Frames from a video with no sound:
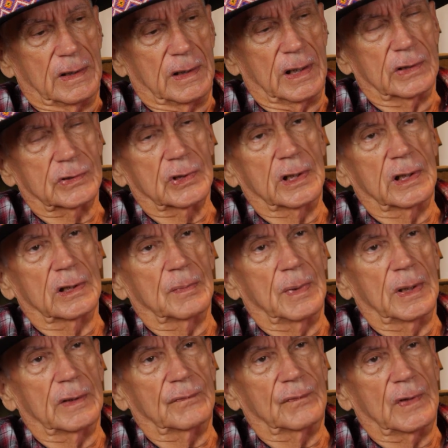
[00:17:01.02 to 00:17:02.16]
And that's the end of
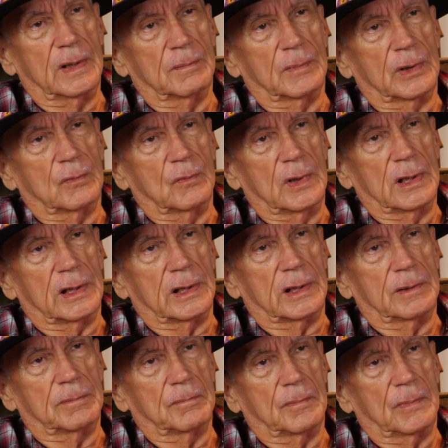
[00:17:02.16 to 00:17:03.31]
my family, really.
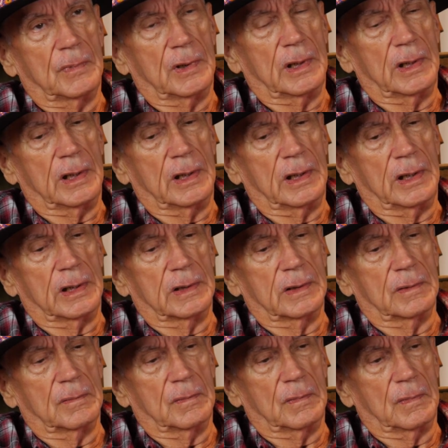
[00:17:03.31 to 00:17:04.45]

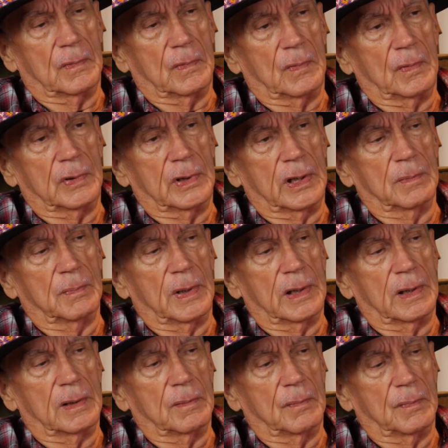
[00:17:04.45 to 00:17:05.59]
And then
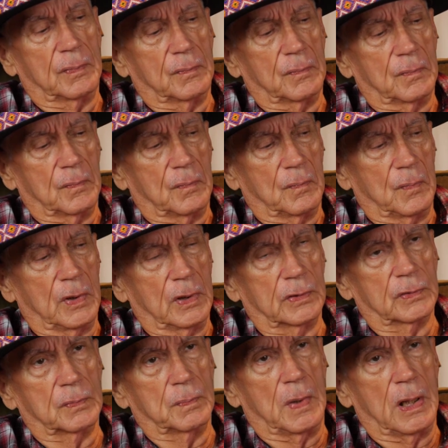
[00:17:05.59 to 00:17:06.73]
my
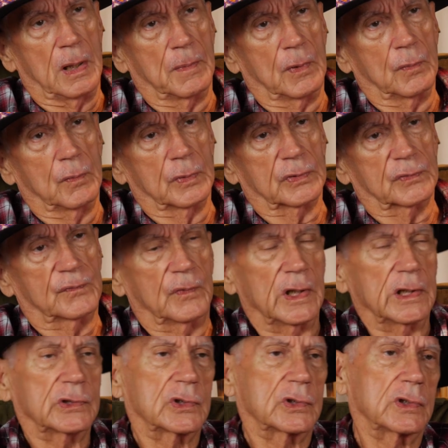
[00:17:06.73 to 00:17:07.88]
mother's mama was
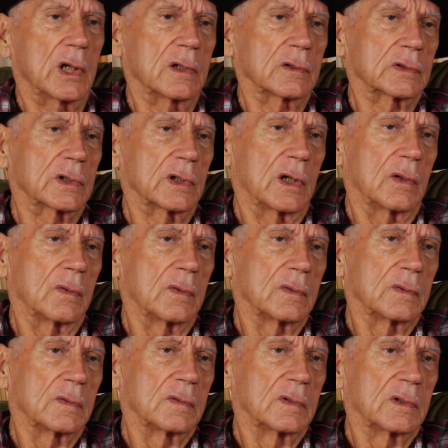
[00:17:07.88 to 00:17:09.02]
French Choctaw,
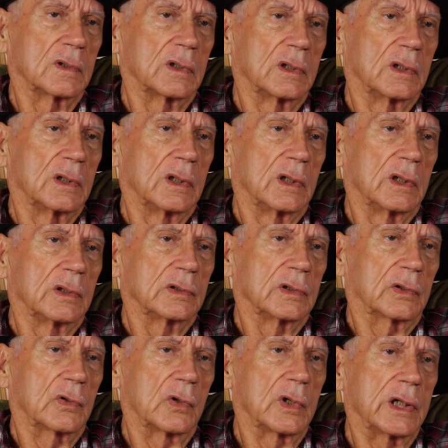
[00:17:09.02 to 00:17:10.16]
the
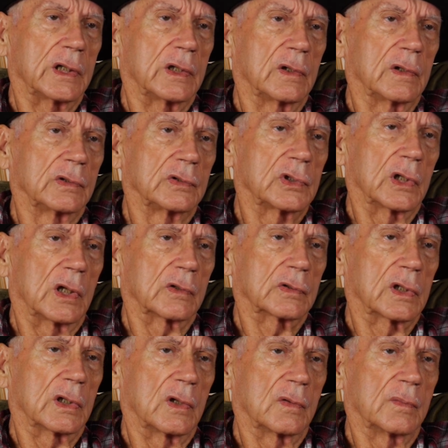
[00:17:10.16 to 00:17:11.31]
Creek and
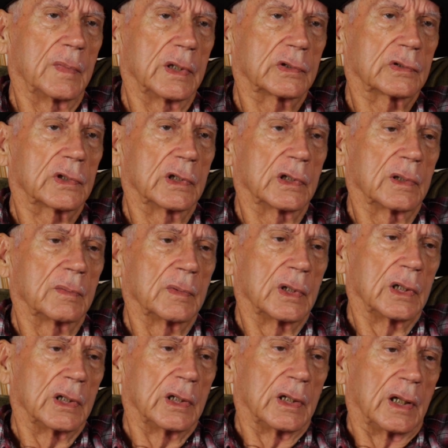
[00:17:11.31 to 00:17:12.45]
Choctaw mixed up.
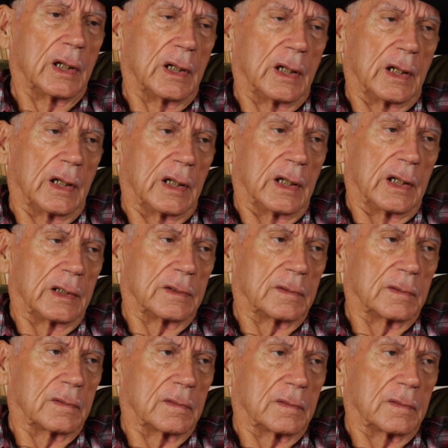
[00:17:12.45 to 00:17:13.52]
And